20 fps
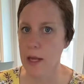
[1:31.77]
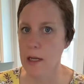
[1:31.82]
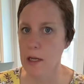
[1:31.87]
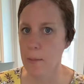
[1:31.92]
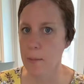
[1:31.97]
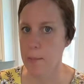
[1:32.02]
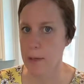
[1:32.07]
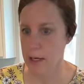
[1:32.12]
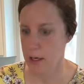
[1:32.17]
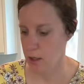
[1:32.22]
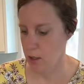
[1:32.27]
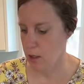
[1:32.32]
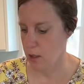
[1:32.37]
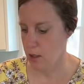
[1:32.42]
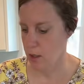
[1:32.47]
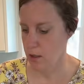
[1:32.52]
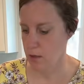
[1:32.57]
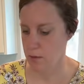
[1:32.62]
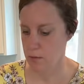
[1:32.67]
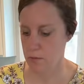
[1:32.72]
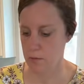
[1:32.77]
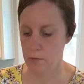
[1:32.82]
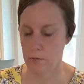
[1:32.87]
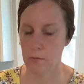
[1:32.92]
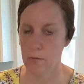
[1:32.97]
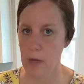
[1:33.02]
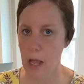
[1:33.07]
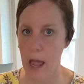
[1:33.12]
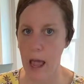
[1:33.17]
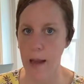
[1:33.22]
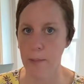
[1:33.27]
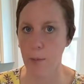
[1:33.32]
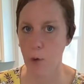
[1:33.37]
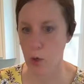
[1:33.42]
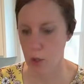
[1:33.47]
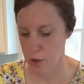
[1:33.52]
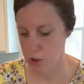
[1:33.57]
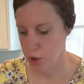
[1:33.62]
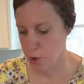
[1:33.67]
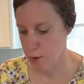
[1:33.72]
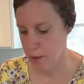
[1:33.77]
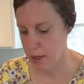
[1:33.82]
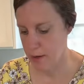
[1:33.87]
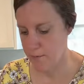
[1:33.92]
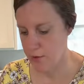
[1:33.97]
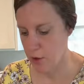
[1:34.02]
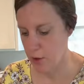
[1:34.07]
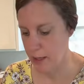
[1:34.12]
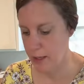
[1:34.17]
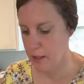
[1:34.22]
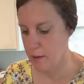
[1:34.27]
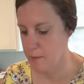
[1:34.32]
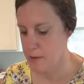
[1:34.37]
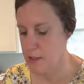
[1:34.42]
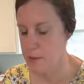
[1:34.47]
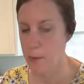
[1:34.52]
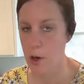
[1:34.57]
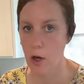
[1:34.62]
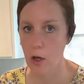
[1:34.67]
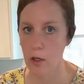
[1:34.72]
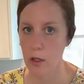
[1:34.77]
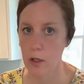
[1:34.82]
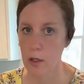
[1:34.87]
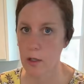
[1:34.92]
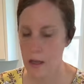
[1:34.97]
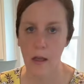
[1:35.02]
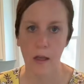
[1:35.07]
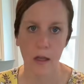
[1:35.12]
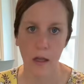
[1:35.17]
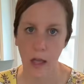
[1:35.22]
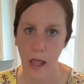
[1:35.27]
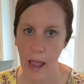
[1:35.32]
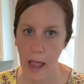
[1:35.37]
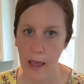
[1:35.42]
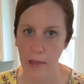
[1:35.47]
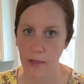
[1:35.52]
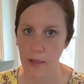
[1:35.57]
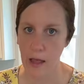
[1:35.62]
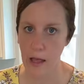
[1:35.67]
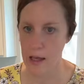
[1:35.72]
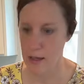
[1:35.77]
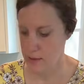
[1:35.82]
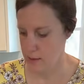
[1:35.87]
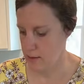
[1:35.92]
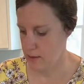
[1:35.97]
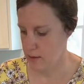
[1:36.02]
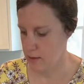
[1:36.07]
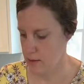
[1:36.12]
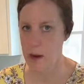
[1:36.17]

them bigger, add more to it. If you like them smaller, add less.